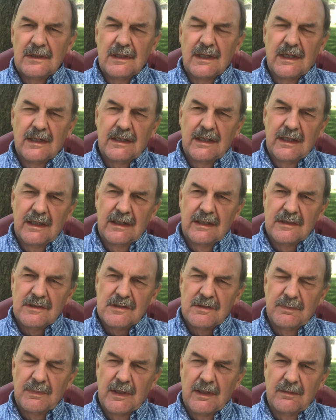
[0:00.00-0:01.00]
Again, it's
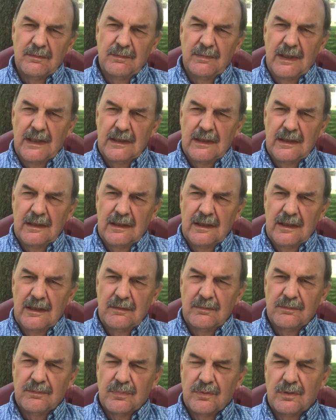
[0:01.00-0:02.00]
about making an
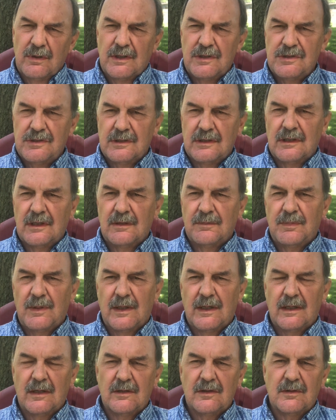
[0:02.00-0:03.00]
impression
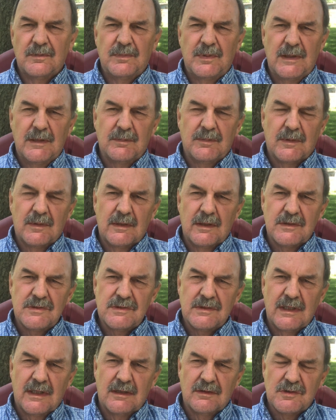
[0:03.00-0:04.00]
upon other people as
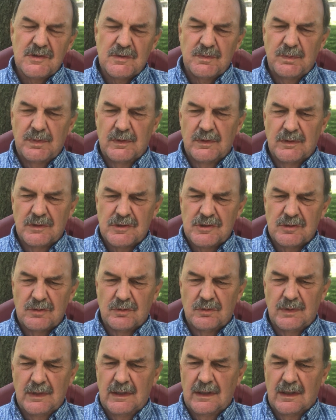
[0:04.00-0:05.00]
to how spiritual
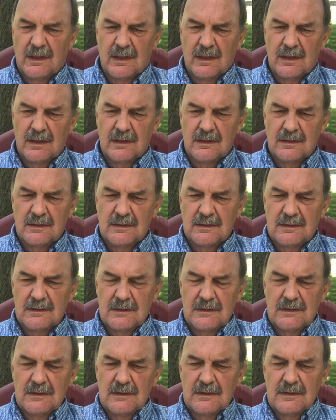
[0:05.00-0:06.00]
we are.
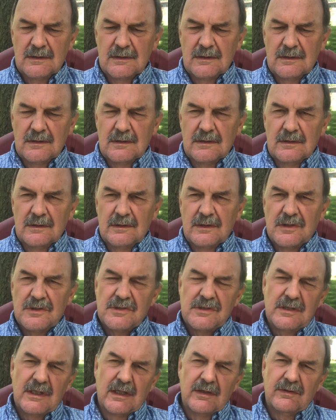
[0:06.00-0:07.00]
There's
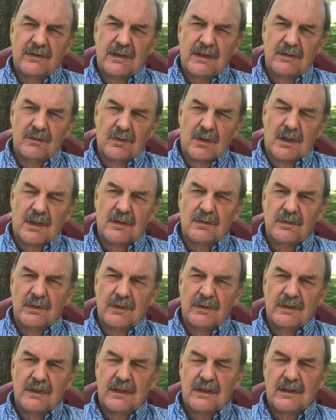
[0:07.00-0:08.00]
nothing wrong
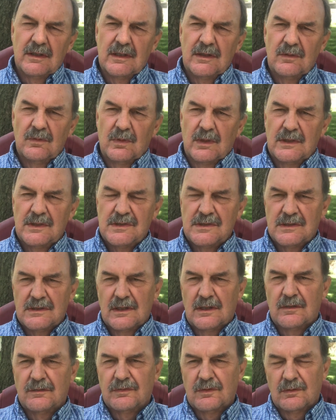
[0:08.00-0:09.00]
with carrying
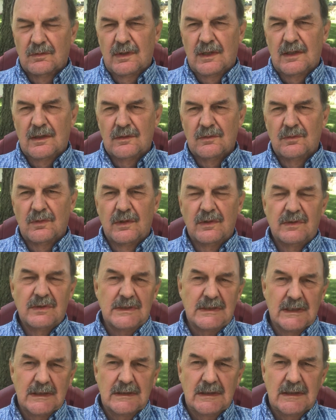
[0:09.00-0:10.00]
oneself around with
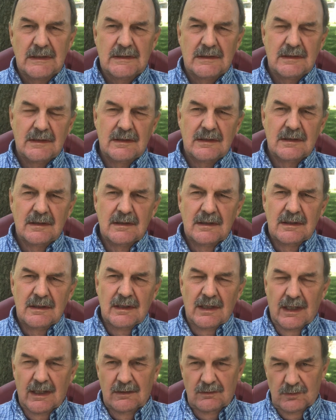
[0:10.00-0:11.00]
dignity
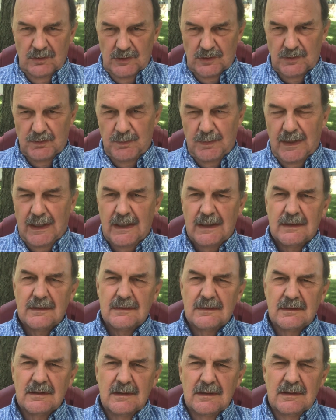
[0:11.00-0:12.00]
and respect,
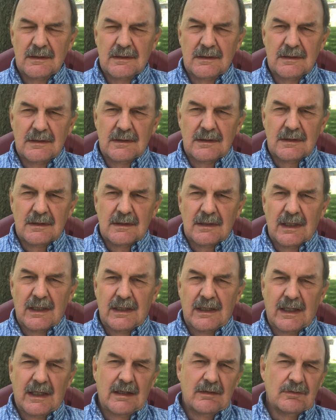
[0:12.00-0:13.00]

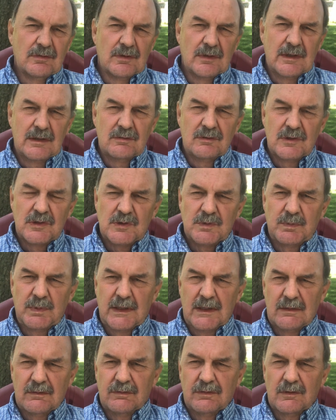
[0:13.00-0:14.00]
and I have great
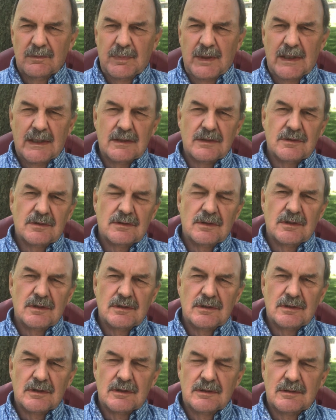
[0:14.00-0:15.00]
respect for
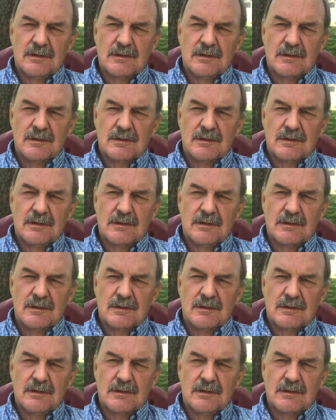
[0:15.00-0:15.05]
pastors.